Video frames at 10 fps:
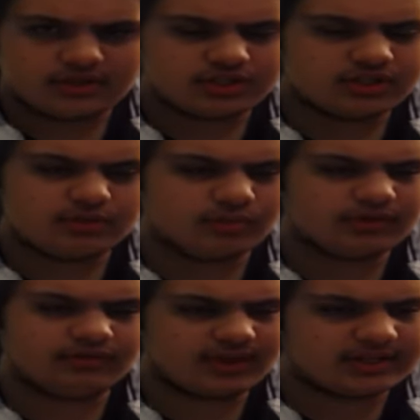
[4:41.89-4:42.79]
She would
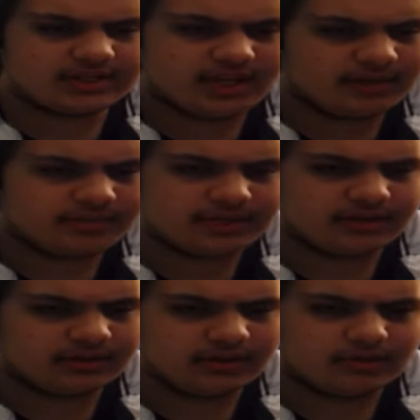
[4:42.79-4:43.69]
have let
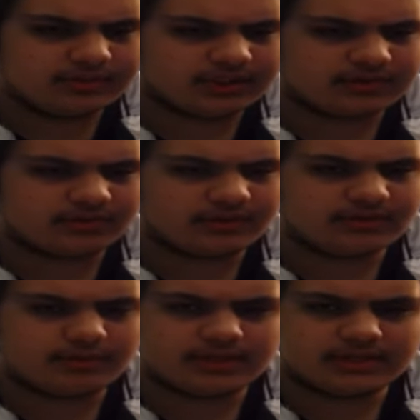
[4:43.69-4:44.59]
DAPL go because one of
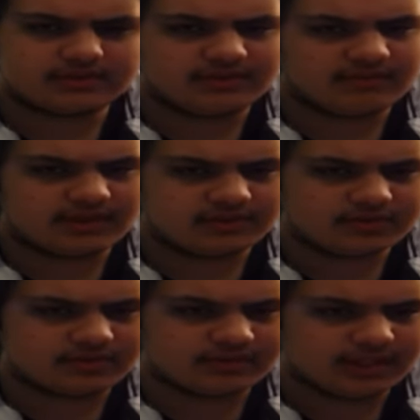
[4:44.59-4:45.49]
the biggest
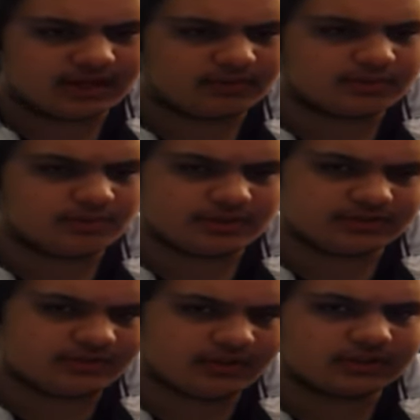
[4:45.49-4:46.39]
investors in that was Wells
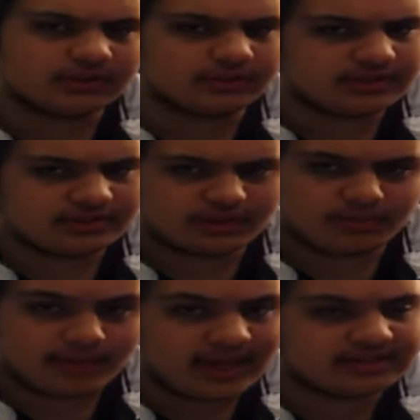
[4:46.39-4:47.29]
Fargo and these other
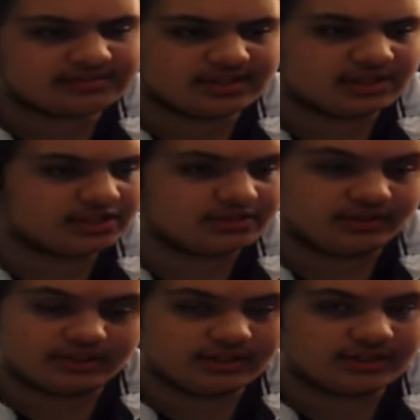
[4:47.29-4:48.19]
banks that is
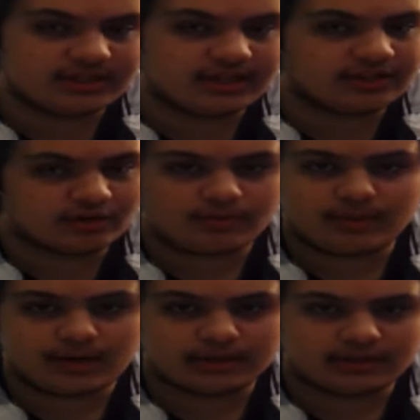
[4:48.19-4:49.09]
literally in her
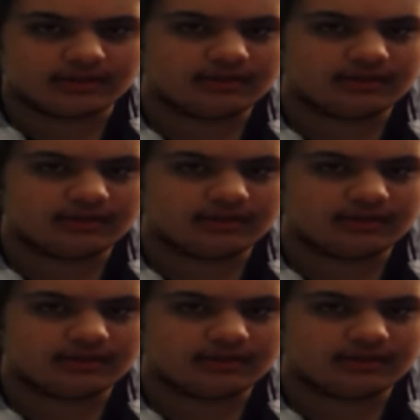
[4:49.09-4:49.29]
pocket.